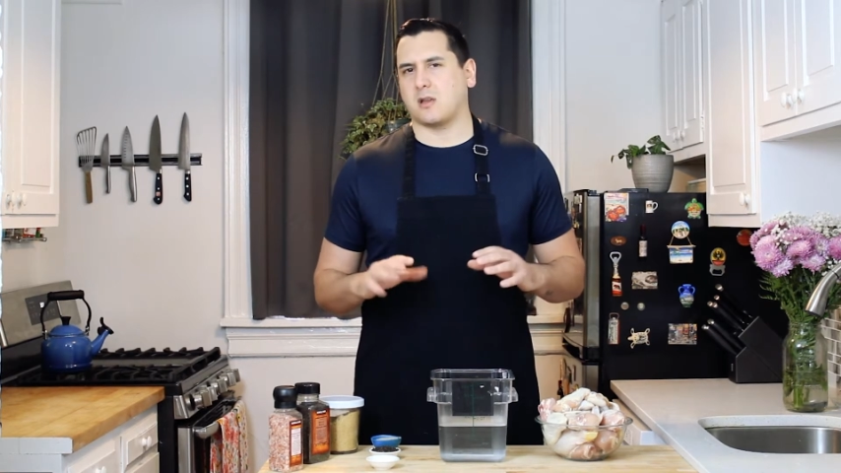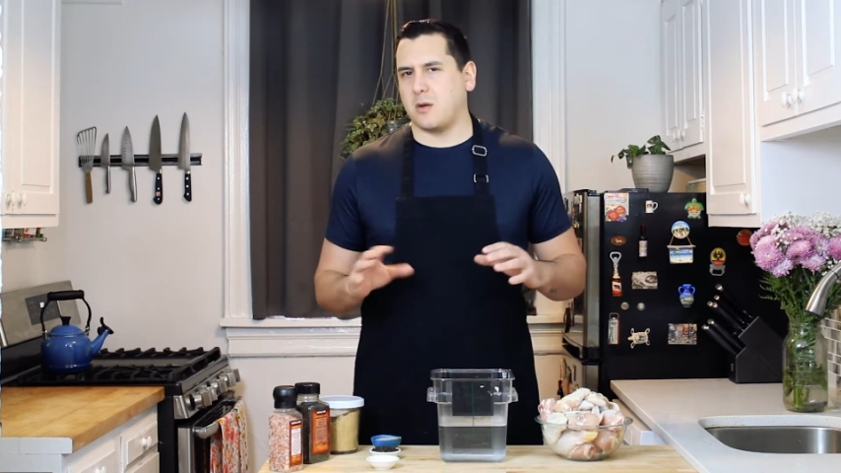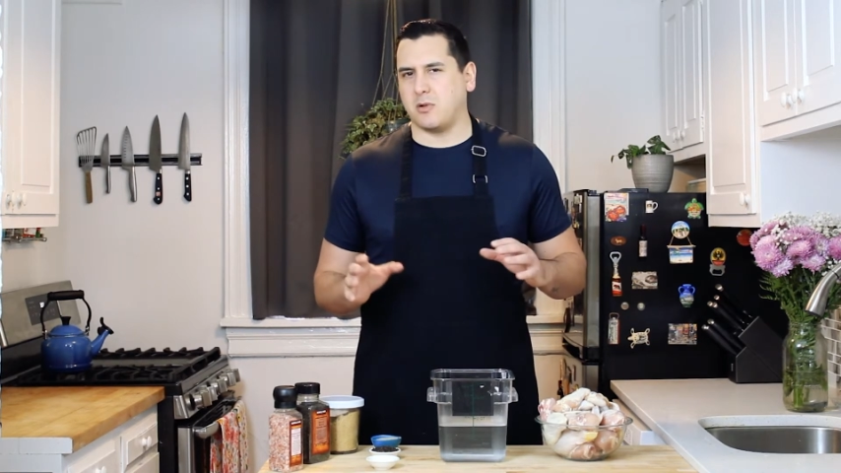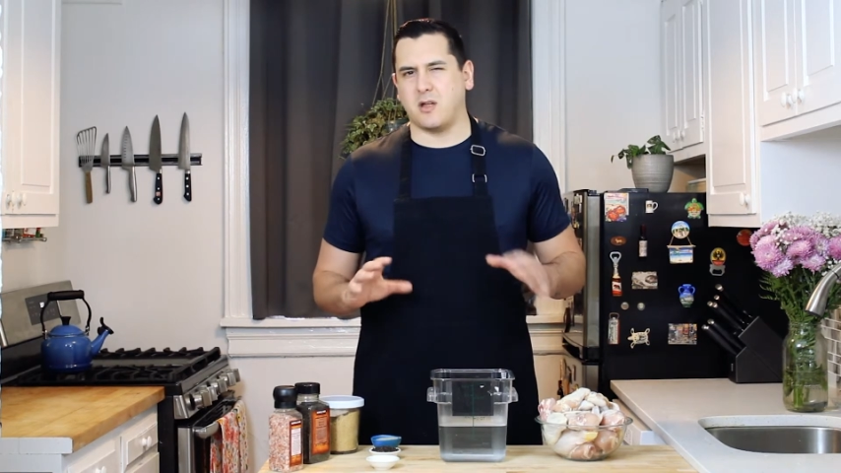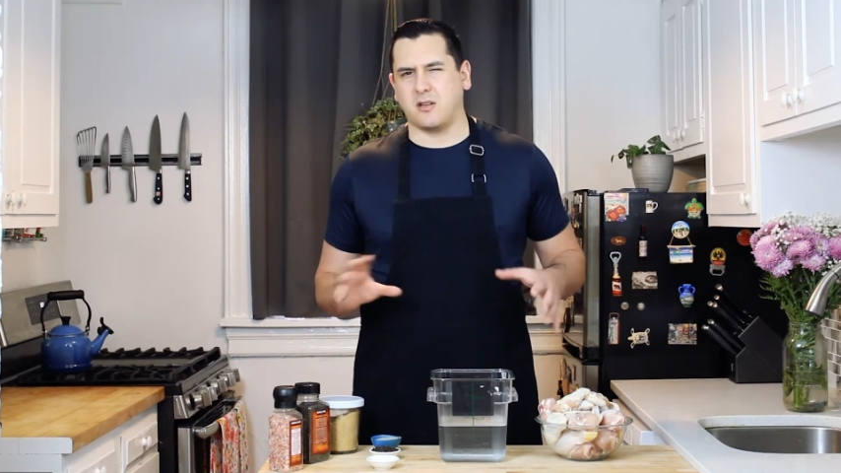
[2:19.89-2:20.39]

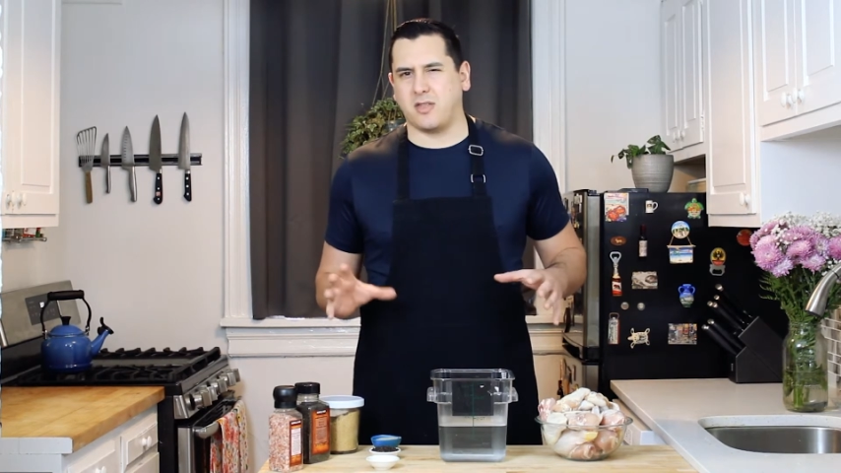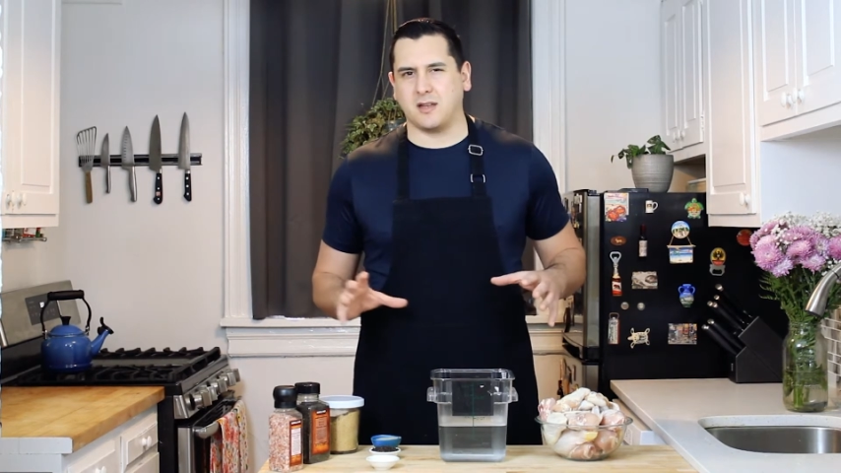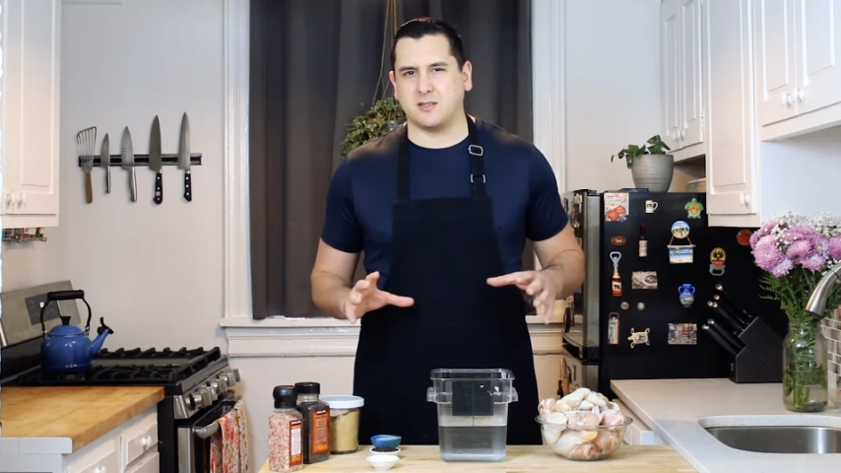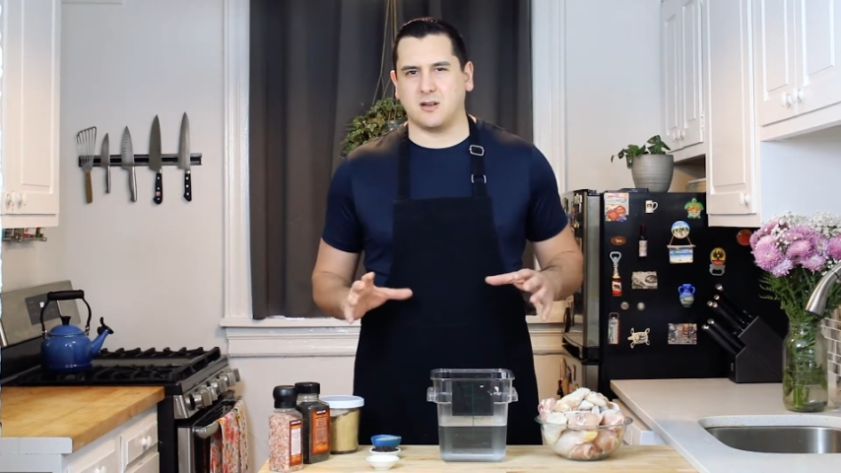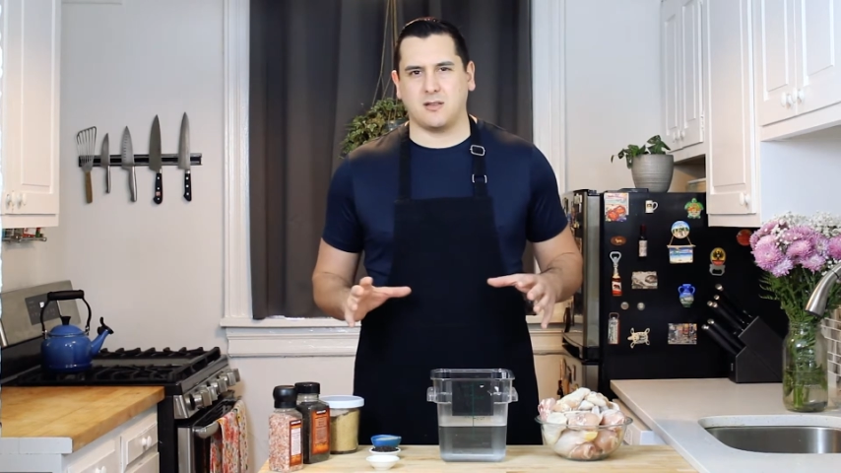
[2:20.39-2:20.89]
couple other
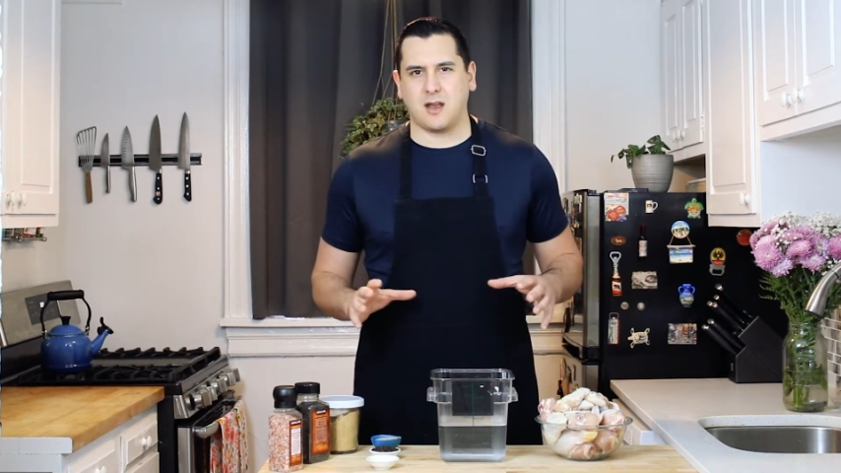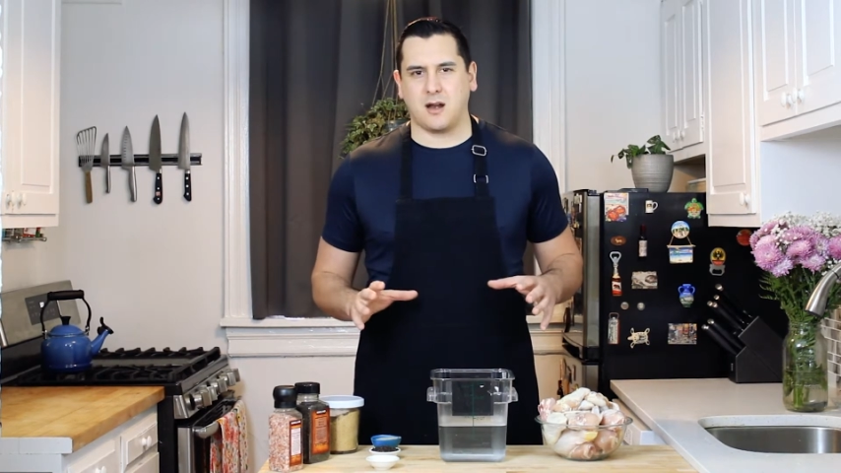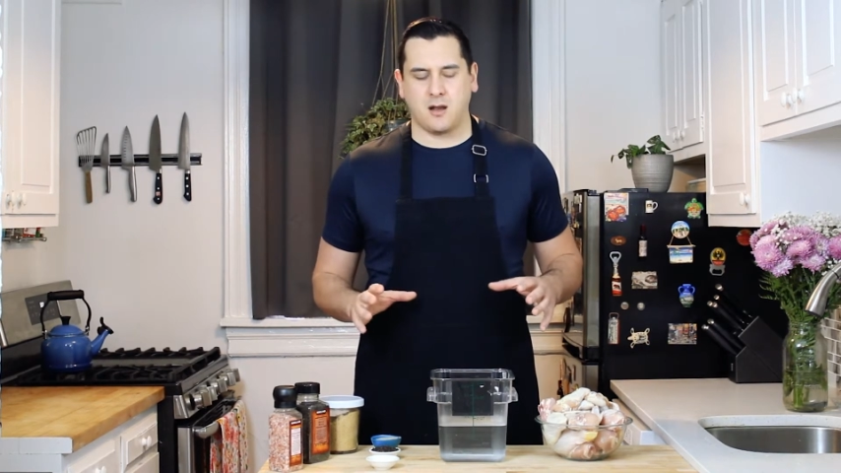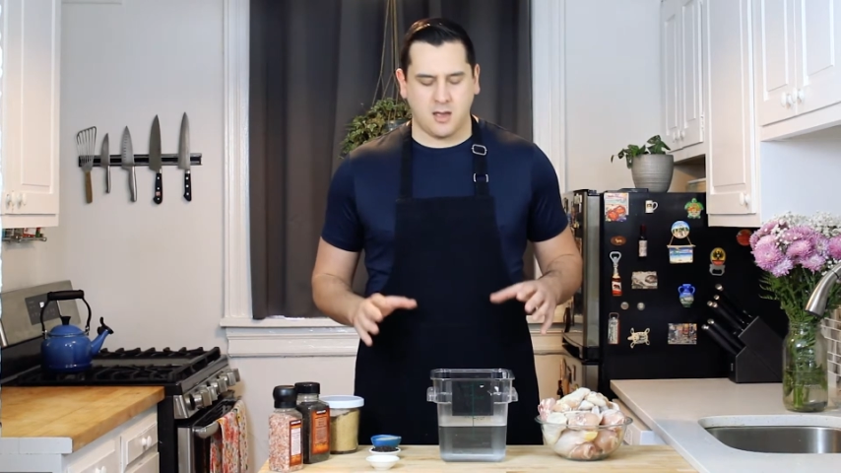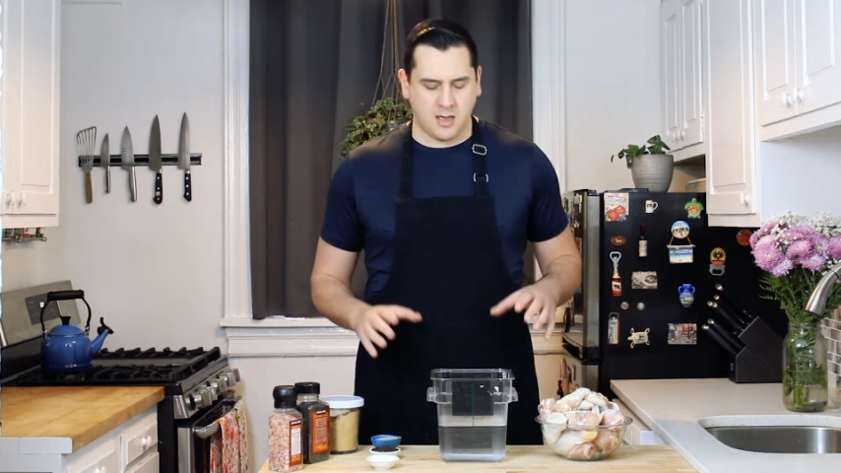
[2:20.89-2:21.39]
things here and there.